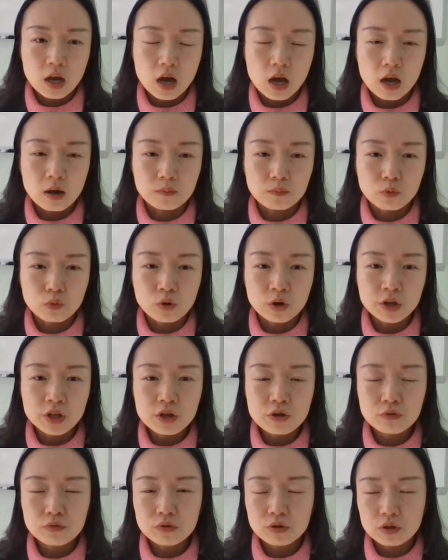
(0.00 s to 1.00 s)
What
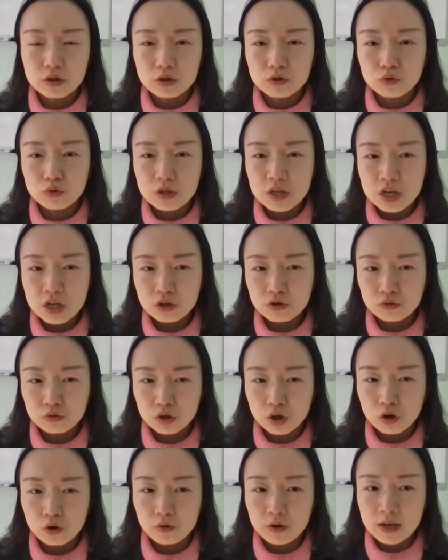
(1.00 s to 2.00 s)
you need to know